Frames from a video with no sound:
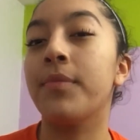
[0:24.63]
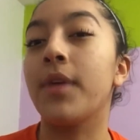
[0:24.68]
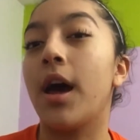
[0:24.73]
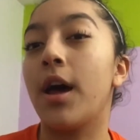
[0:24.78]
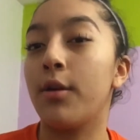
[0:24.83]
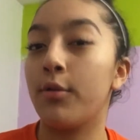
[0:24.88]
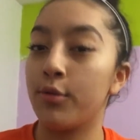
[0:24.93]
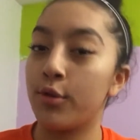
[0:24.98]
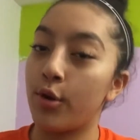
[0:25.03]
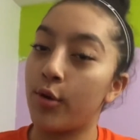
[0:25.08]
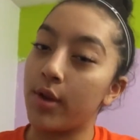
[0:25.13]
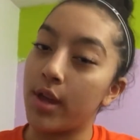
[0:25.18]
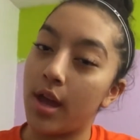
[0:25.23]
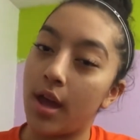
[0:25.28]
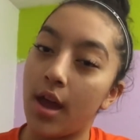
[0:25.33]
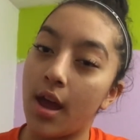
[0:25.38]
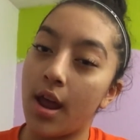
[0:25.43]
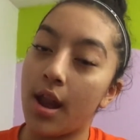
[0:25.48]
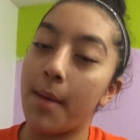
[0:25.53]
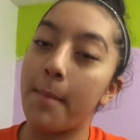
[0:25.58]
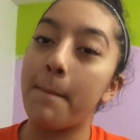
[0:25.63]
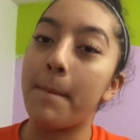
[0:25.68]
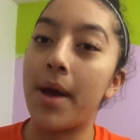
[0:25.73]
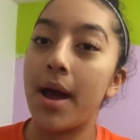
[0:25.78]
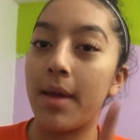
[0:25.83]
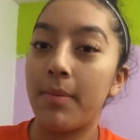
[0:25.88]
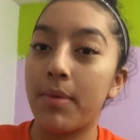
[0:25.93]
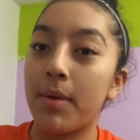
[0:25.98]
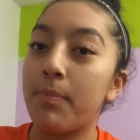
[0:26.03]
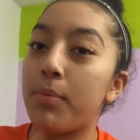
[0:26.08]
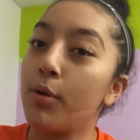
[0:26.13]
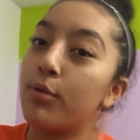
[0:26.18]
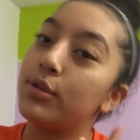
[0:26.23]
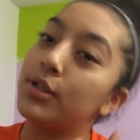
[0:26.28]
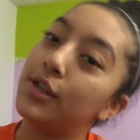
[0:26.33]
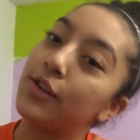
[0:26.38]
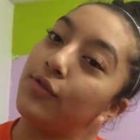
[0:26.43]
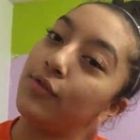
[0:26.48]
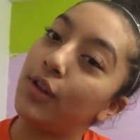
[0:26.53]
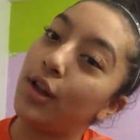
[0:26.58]
I don't know yet, and I might be
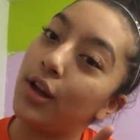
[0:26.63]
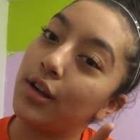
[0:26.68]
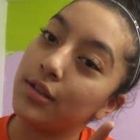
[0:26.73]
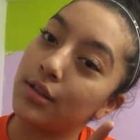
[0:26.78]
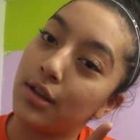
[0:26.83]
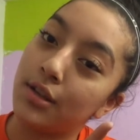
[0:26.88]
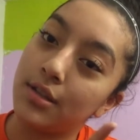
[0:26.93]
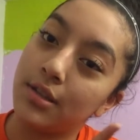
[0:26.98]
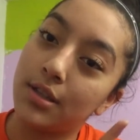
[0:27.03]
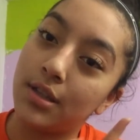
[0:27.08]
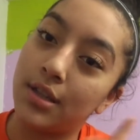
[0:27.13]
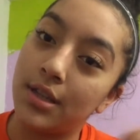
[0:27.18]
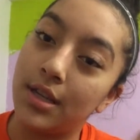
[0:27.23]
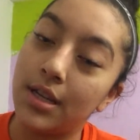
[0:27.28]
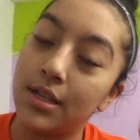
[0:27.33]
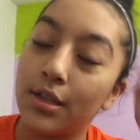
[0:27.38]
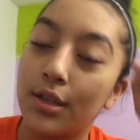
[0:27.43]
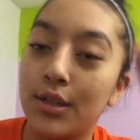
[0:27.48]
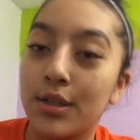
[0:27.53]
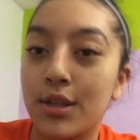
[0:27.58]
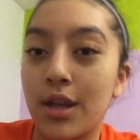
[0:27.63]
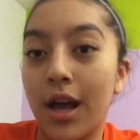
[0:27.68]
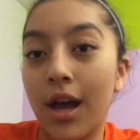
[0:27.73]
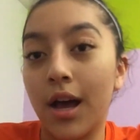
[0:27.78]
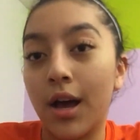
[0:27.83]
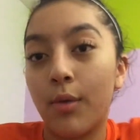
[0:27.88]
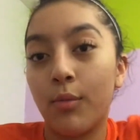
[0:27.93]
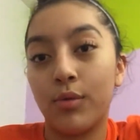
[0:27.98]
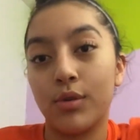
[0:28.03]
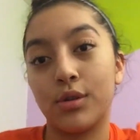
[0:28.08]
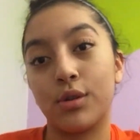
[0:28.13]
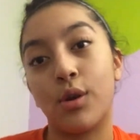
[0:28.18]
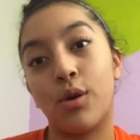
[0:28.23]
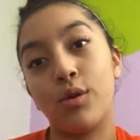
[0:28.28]
posting vlogs on Sundays because that was